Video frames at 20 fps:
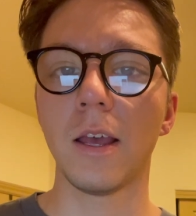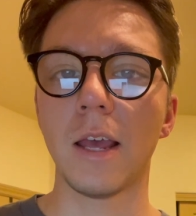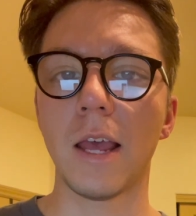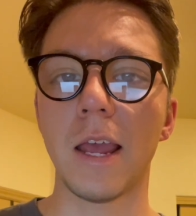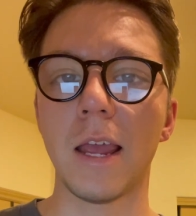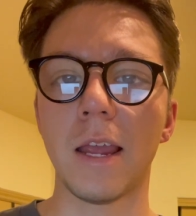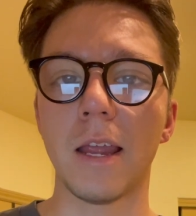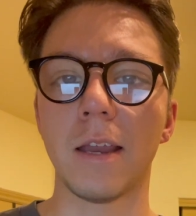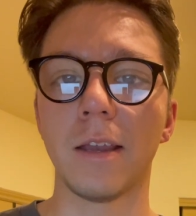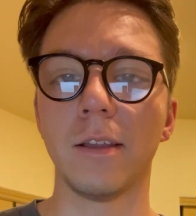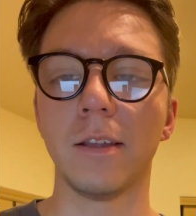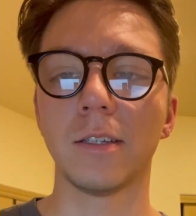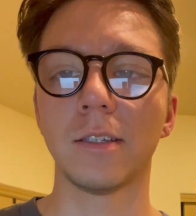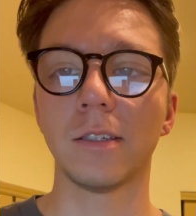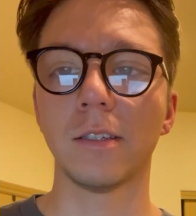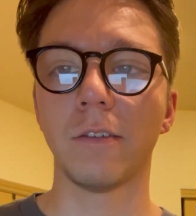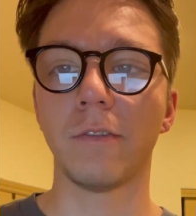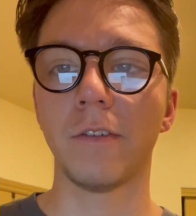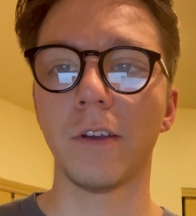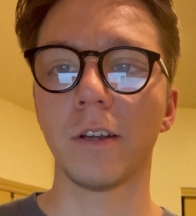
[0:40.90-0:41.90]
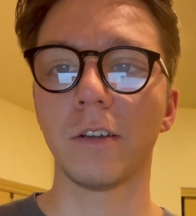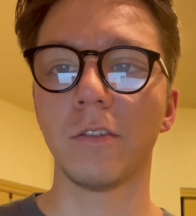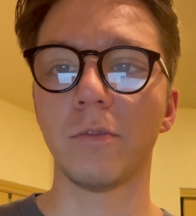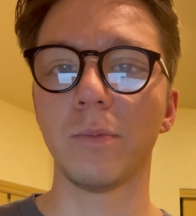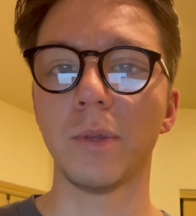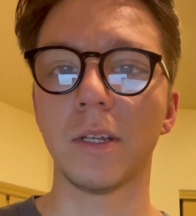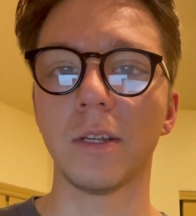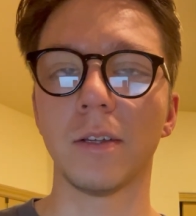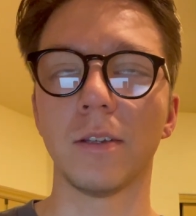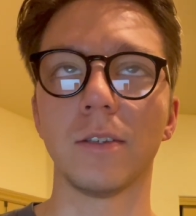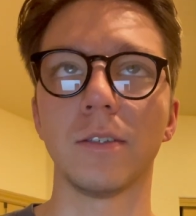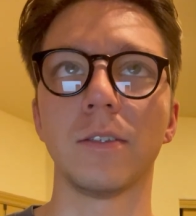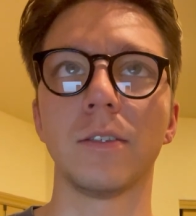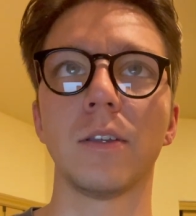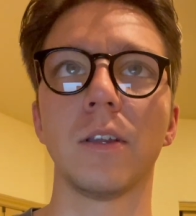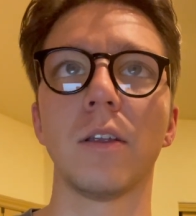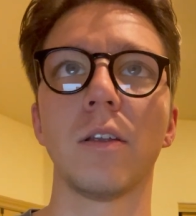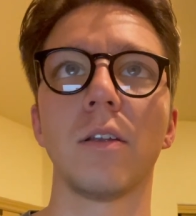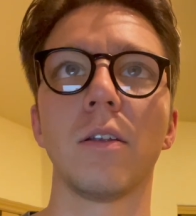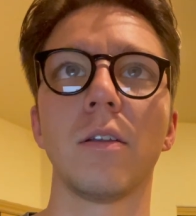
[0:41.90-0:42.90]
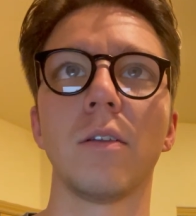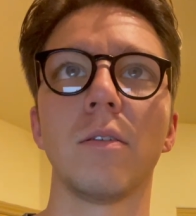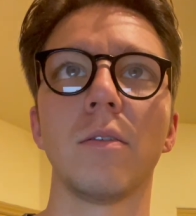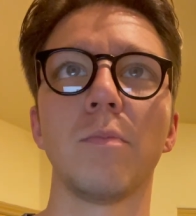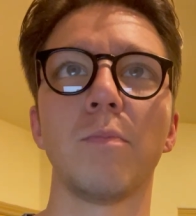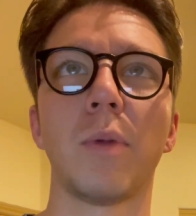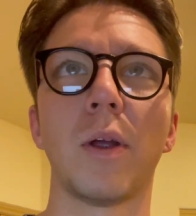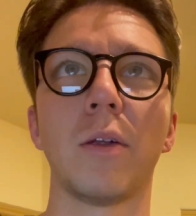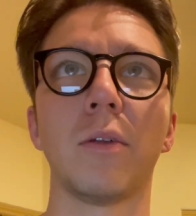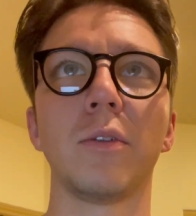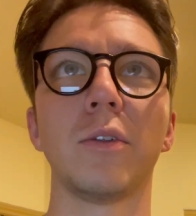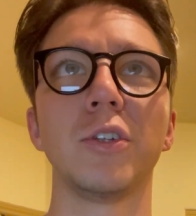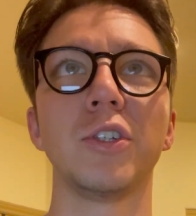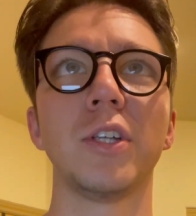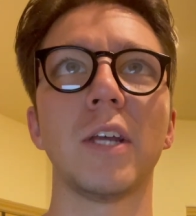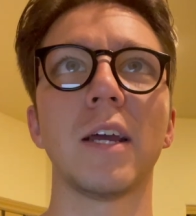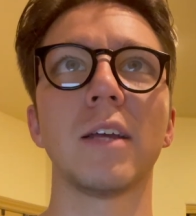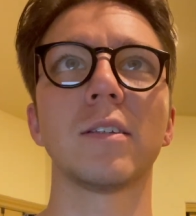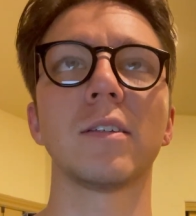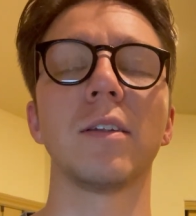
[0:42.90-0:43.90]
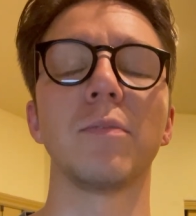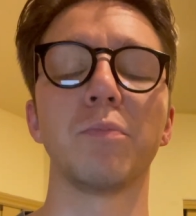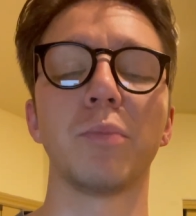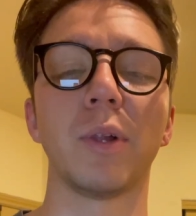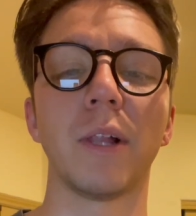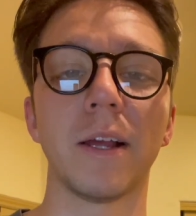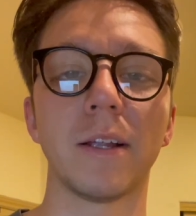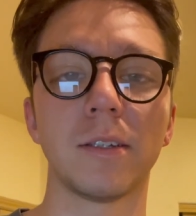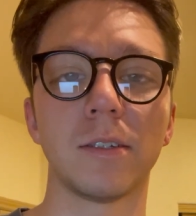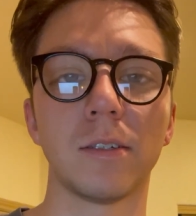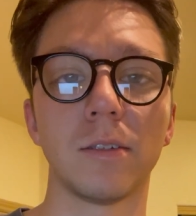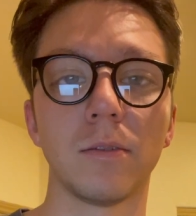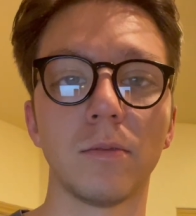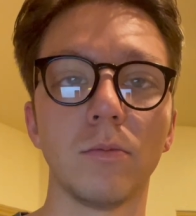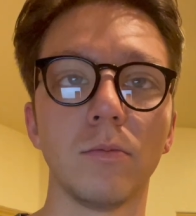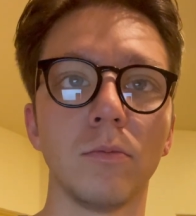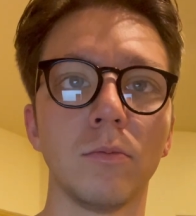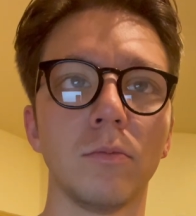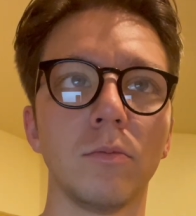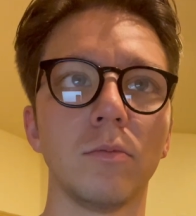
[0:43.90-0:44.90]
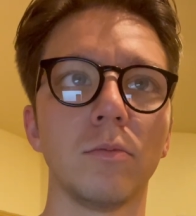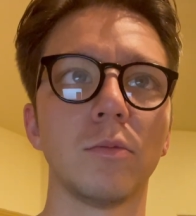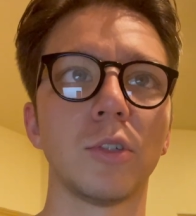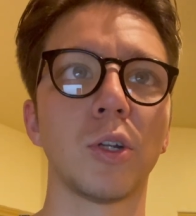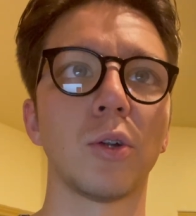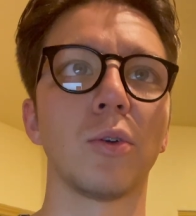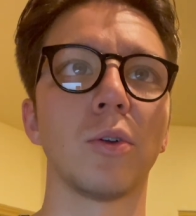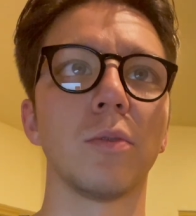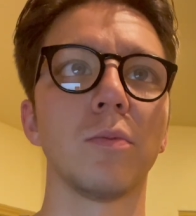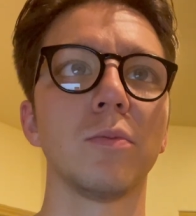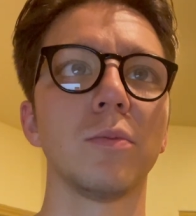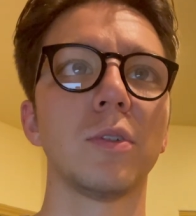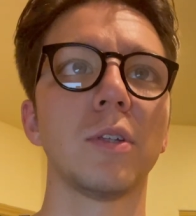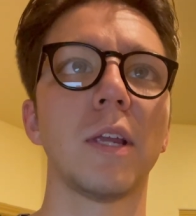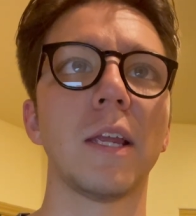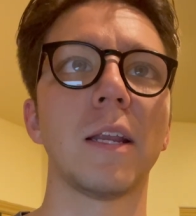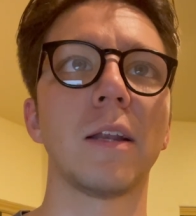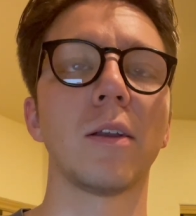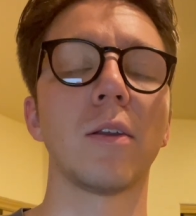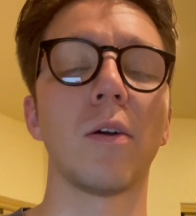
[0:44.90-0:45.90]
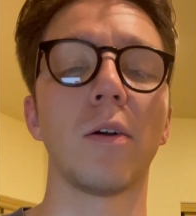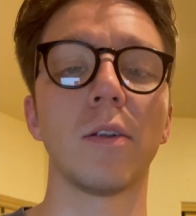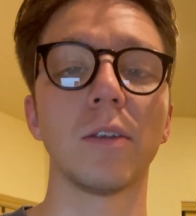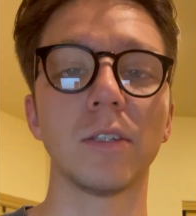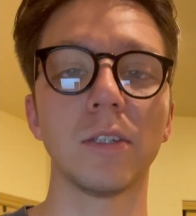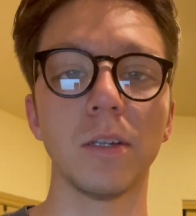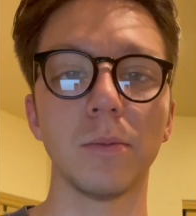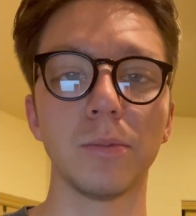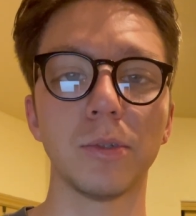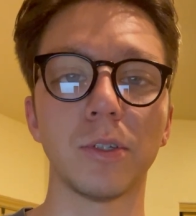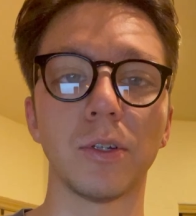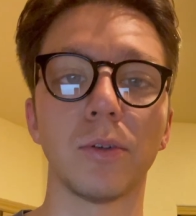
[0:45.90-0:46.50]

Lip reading: And this is effective because biology has complex terms and concepts.